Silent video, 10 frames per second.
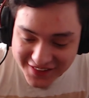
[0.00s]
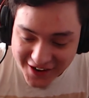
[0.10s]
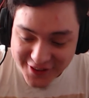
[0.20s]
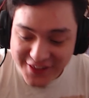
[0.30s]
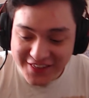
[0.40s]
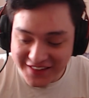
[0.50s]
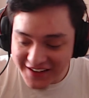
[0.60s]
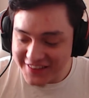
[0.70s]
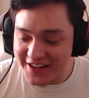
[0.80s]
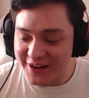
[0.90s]
they
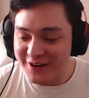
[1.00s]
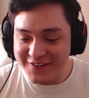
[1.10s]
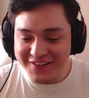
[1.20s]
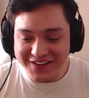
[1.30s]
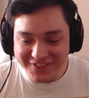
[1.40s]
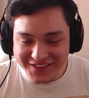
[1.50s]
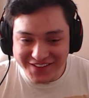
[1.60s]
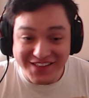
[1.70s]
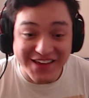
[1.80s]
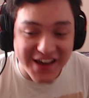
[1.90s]
saying that Loki was
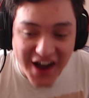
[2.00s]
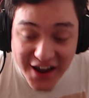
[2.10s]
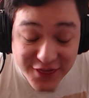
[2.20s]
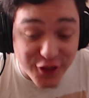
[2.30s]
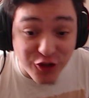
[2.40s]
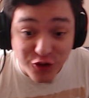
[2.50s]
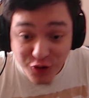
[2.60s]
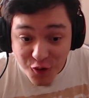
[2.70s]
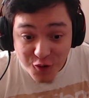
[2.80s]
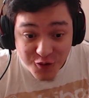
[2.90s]
the guy? That's
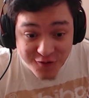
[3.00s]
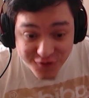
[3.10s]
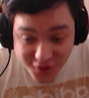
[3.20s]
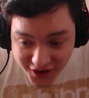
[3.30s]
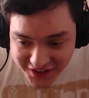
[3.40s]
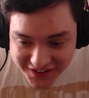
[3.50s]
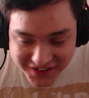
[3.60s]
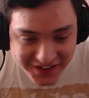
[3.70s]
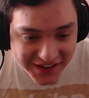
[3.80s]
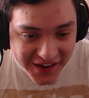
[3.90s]
so
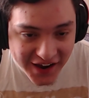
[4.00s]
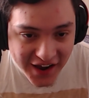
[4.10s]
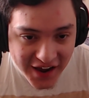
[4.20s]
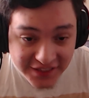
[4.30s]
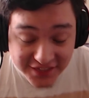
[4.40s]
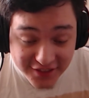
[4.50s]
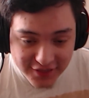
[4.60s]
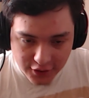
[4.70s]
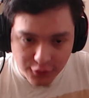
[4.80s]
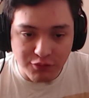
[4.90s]
funny. This is
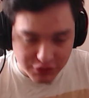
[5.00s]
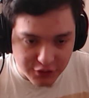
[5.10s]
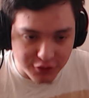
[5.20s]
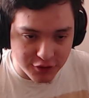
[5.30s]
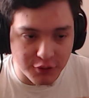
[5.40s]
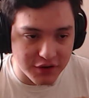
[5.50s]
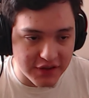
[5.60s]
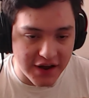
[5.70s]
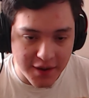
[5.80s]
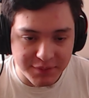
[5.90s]
like a real story that
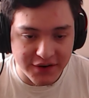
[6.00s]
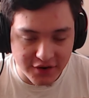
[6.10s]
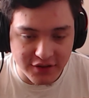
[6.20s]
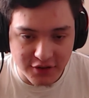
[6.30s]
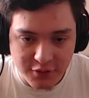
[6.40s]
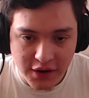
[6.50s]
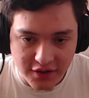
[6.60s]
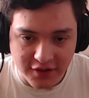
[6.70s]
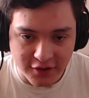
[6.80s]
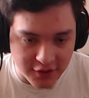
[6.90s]
happened here in the
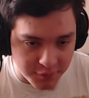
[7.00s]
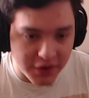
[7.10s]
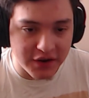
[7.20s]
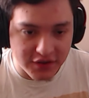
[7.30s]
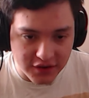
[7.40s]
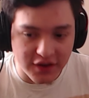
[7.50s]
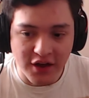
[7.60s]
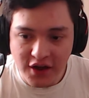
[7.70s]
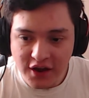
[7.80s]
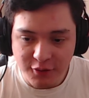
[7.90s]
US. Like somebody like
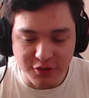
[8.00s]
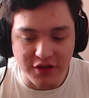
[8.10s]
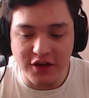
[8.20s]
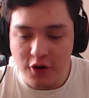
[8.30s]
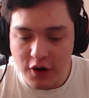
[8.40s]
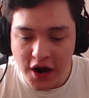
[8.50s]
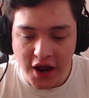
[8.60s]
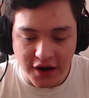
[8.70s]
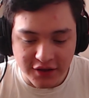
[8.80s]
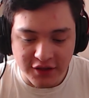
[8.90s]
was like, "Yo,
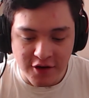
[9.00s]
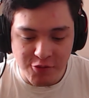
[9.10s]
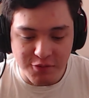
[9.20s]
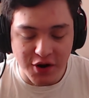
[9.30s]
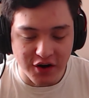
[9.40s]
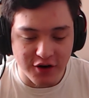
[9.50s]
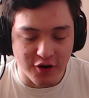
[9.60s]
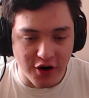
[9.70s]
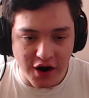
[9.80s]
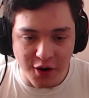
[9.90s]
I give me money
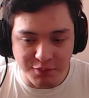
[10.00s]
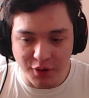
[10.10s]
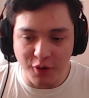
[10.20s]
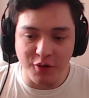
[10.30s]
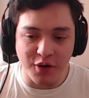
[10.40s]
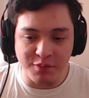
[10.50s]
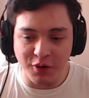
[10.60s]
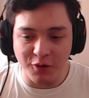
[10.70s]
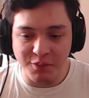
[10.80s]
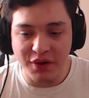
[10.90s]
or I'll blow
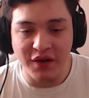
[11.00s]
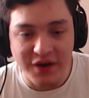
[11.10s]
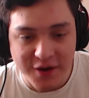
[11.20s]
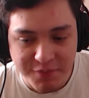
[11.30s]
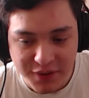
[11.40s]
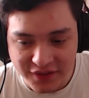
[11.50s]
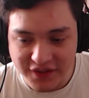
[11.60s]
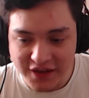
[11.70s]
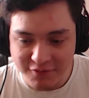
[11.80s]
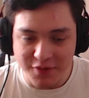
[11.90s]
the plane up." And they
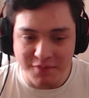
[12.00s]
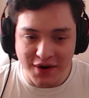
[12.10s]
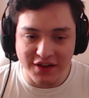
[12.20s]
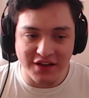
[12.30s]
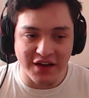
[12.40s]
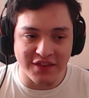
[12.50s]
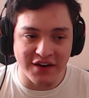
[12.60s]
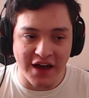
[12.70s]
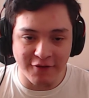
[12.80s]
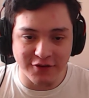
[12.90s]
gave him the money, and then
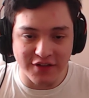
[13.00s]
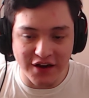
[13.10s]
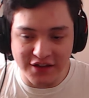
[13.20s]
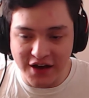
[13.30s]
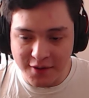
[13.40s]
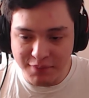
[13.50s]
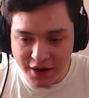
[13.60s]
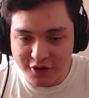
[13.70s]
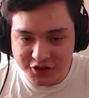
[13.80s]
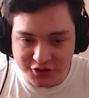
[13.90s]
after that he got a
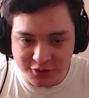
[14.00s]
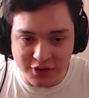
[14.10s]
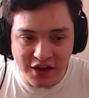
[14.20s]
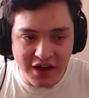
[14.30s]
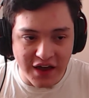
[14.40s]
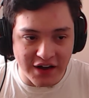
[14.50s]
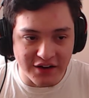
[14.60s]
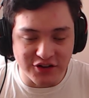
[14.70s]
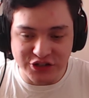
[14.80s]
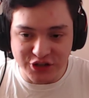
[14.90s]
parachute and he
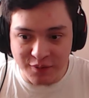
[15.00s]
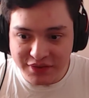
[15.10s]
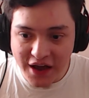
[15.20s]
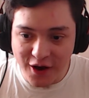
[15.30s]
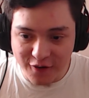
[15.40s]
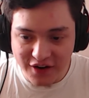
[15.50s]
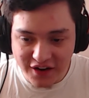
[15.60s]
jumped out.